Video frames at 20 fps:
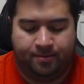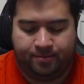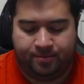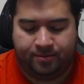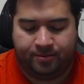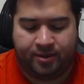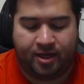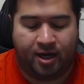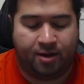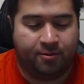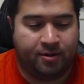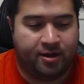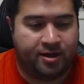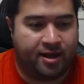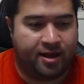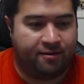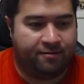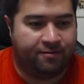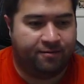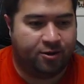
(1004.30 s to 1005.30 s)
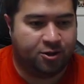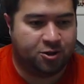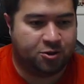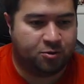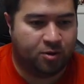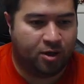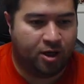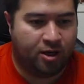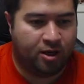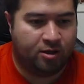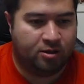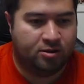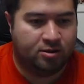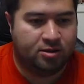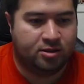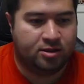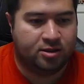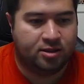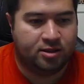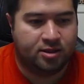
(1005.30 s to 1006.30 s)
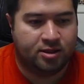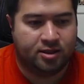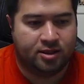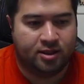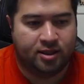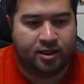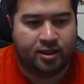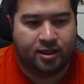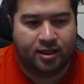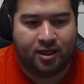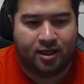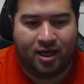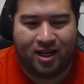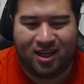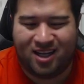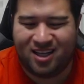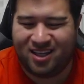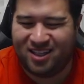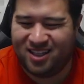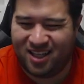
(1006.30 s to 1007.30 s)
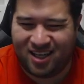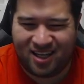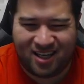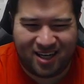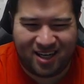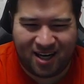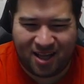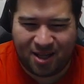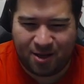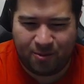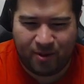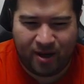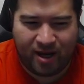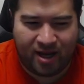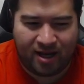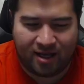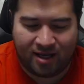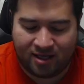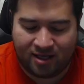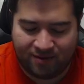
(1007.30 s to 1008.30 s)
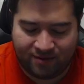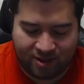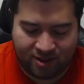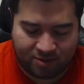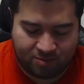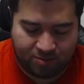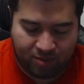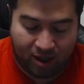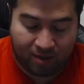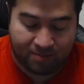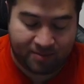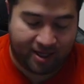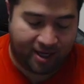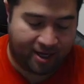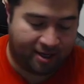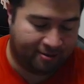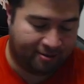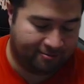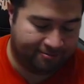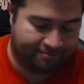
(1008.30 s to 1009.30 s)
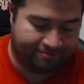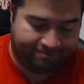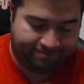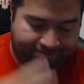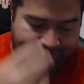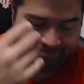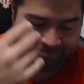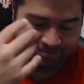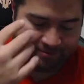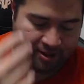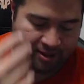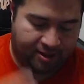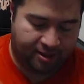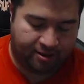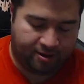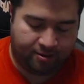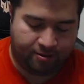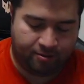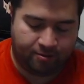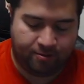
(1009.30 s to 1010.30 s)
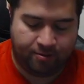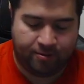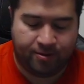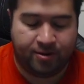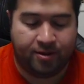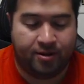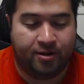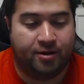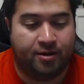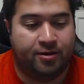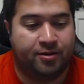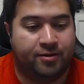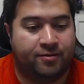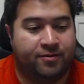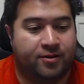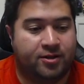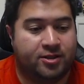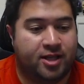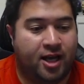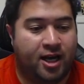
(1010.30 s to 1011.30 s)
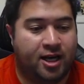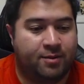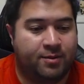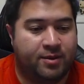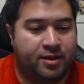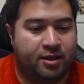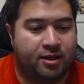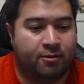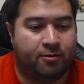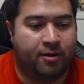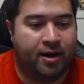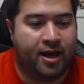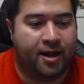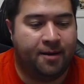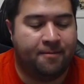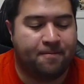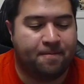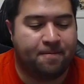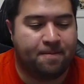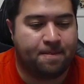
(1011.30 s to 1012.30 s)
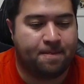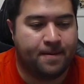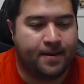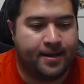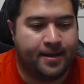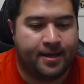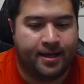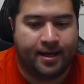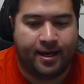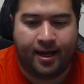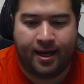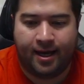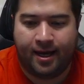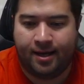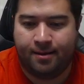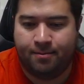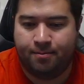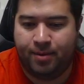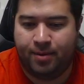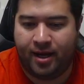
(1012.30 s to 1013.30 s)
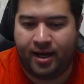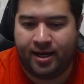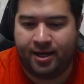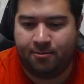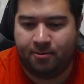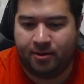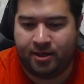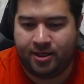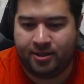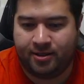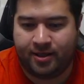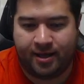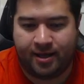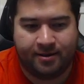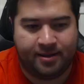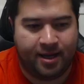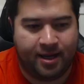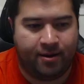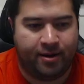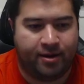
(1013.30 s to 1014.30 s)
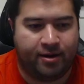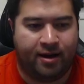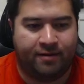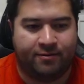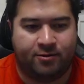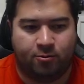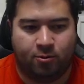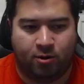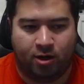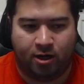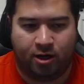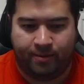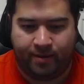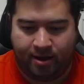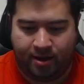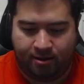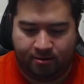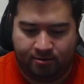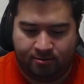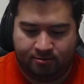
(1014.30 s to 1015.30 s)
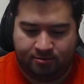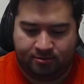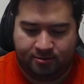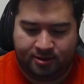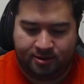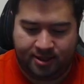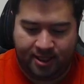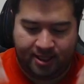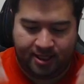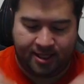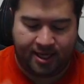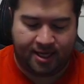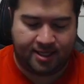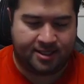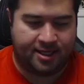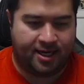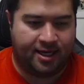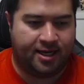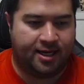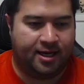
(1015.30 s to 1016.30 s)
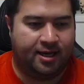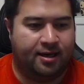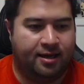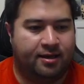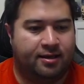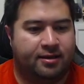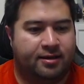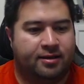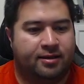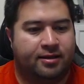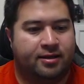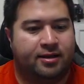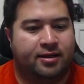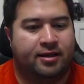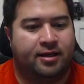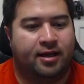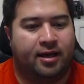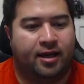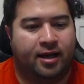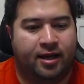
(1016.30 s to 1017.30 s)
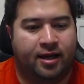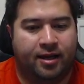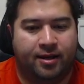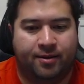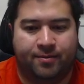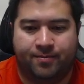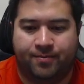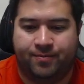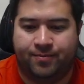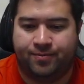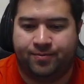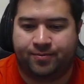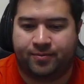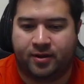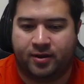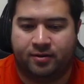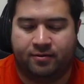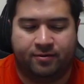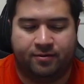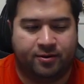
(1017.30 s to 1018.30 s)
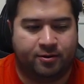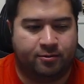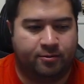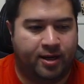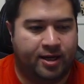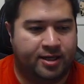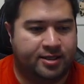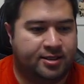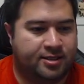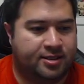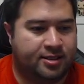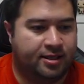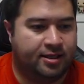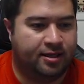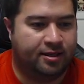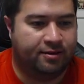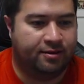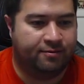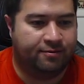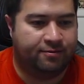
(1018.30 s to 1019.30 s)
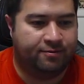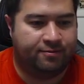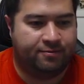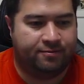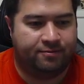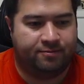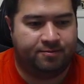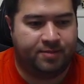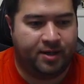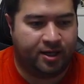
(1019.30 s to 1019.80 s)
gotten rid of that first row. I could have done it another way. I could have just popped out, the first item in the array. But I didn't want to do that. Now I don't have to worry about seeing that data for the rest of my